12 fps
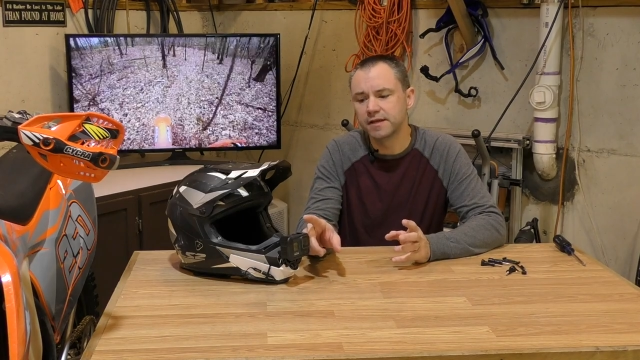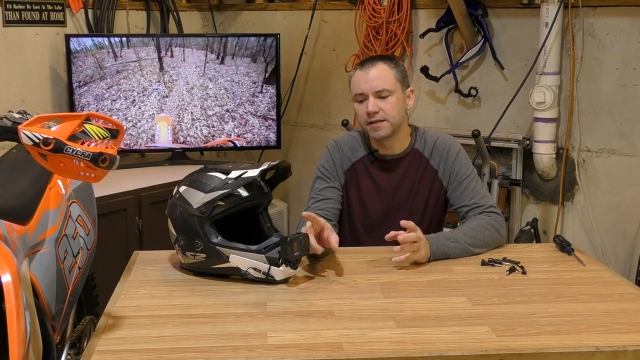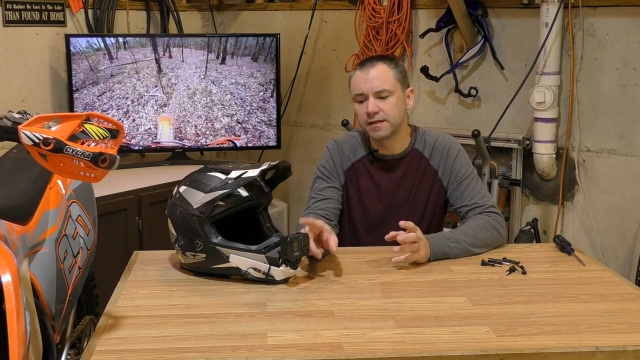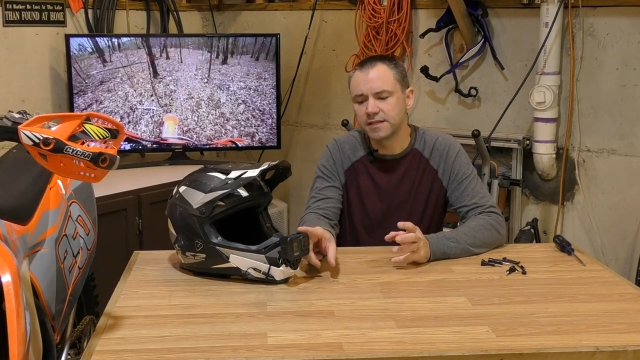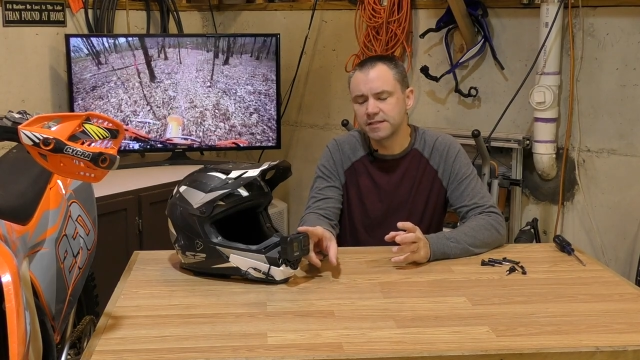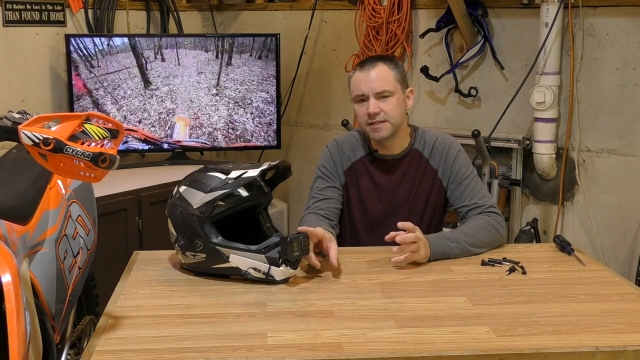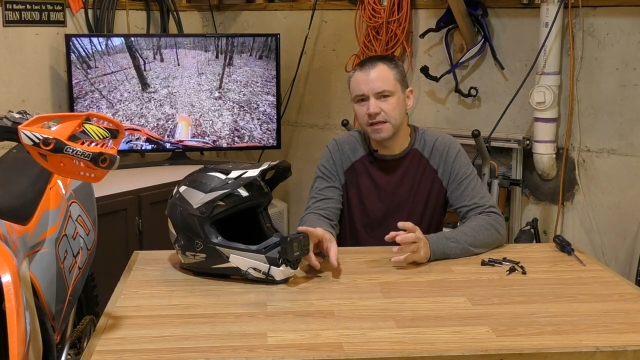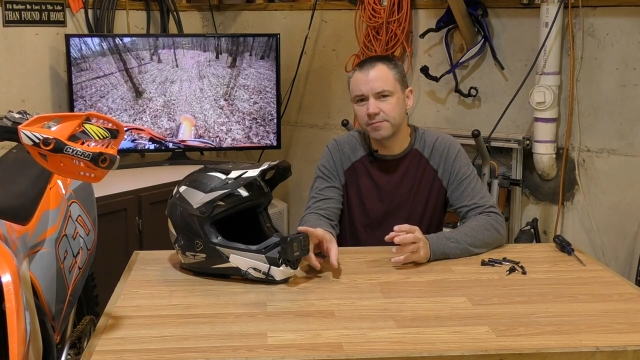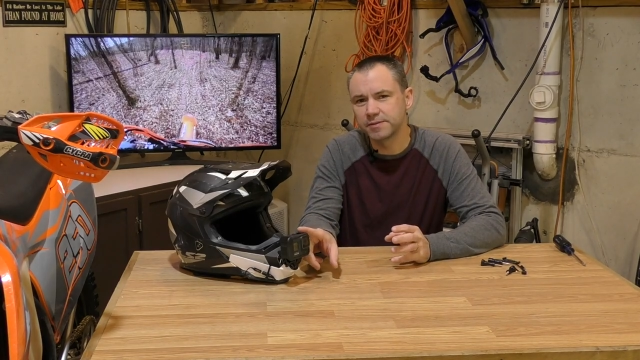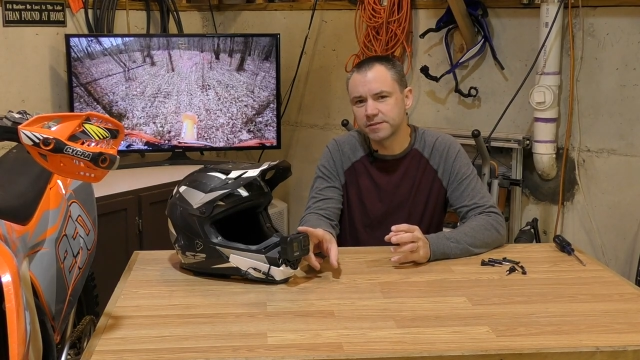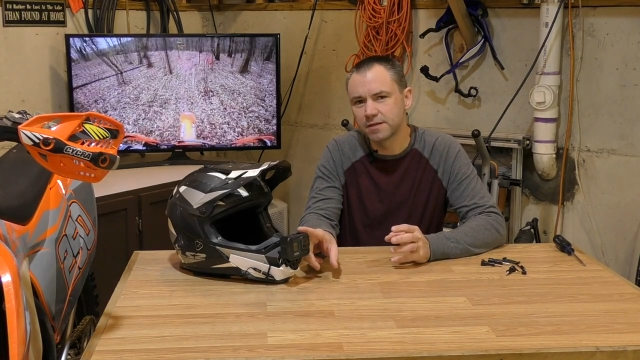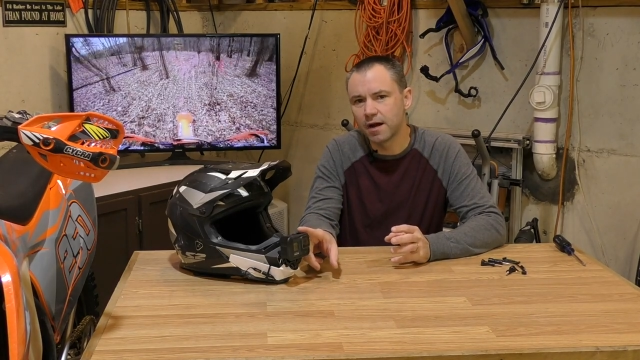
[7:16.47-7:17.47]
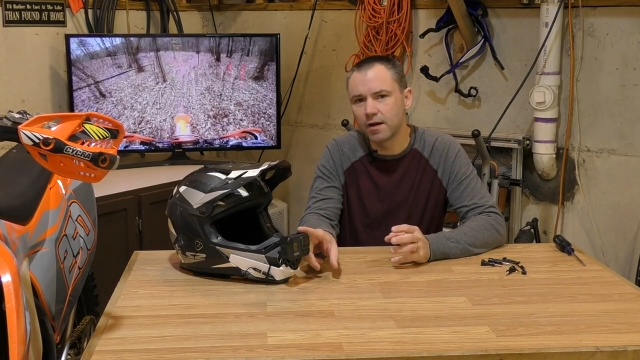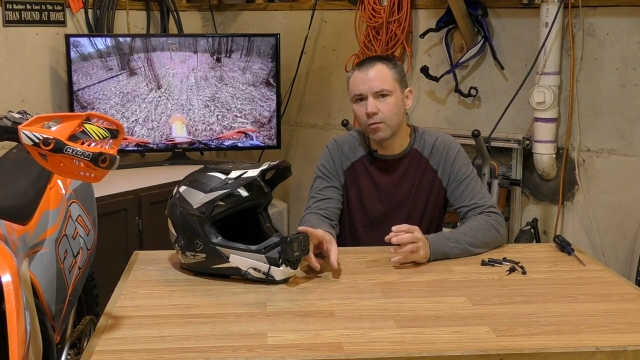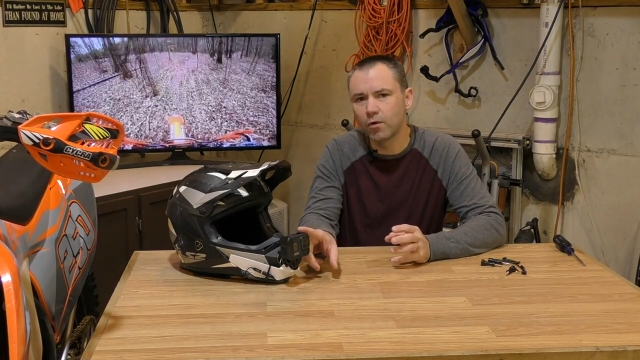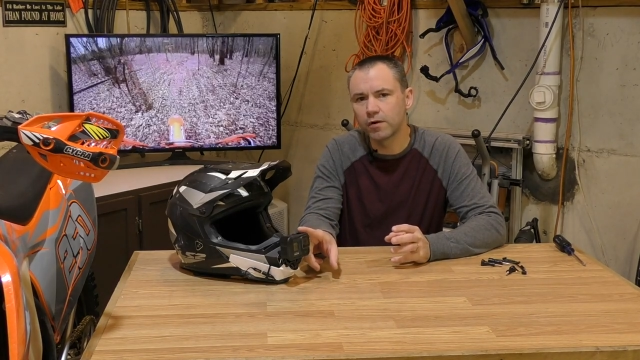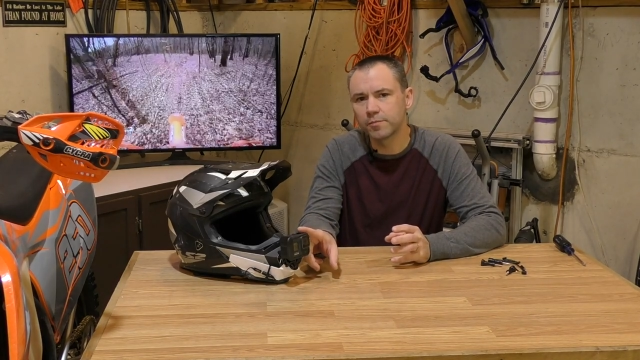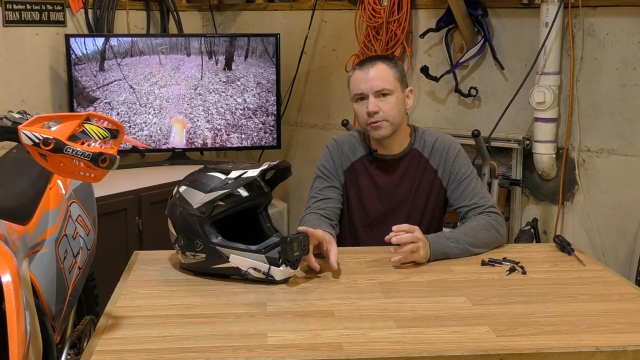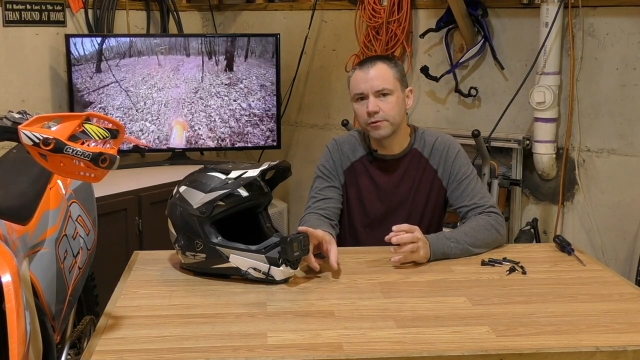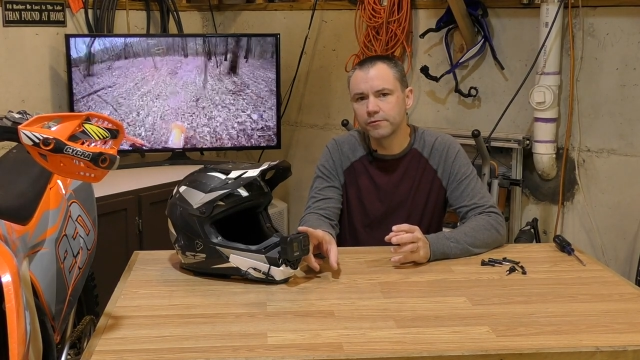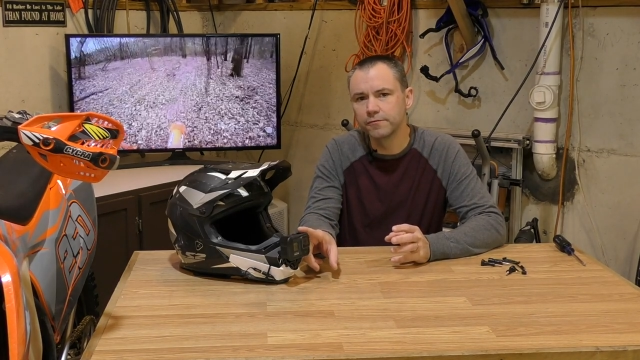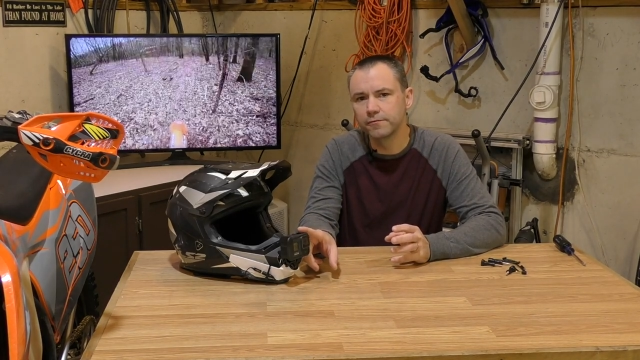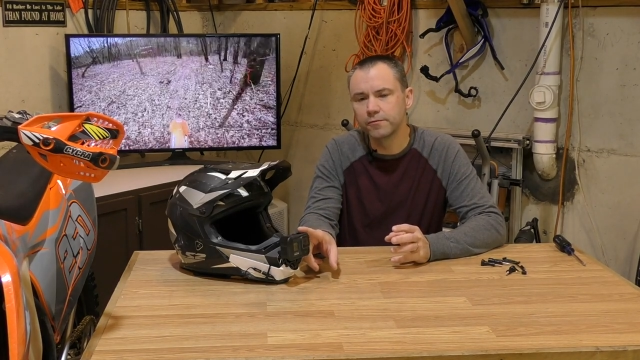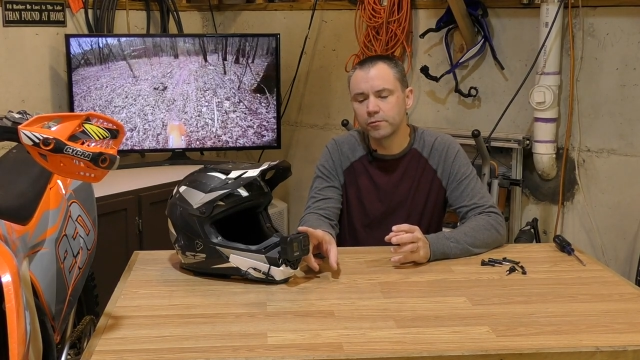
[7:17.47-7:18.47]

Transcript: that this setup is not waterproof